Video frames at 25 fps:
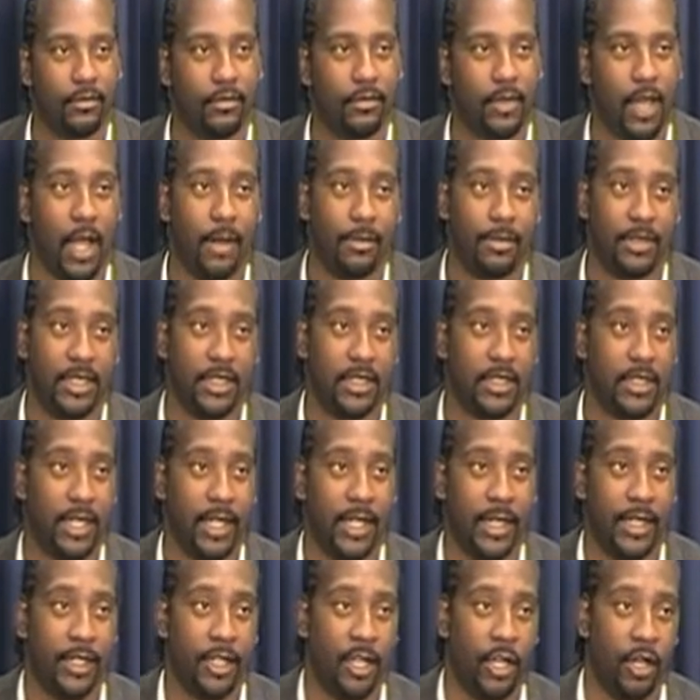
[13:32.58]
I'm just
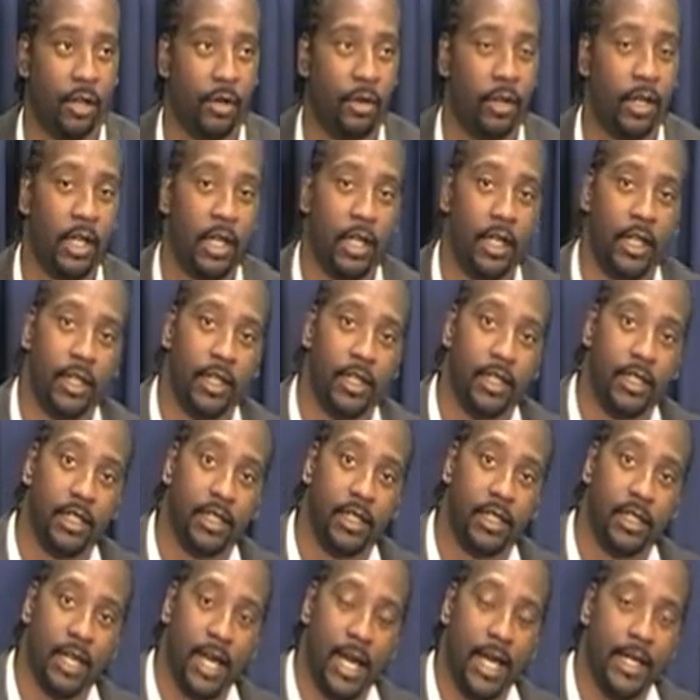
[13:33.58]
saying, though,
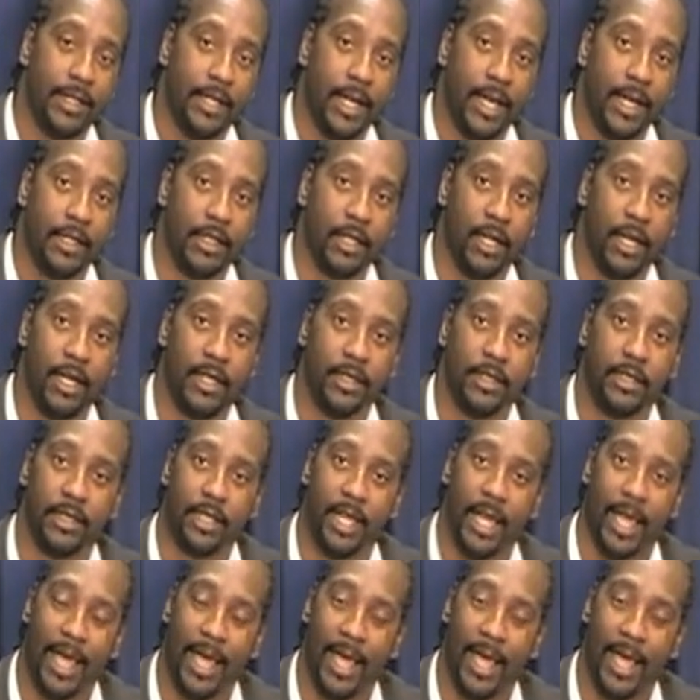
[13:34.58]
contact us